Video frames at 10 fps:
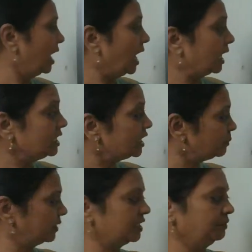
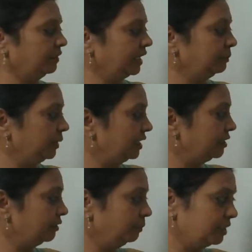unspecified
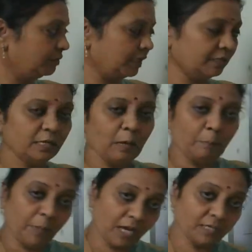period between
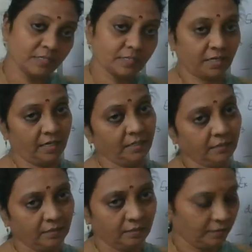past and
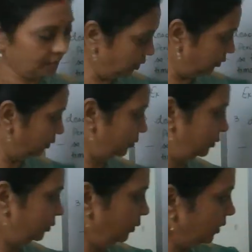now.
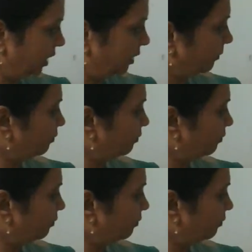Okay.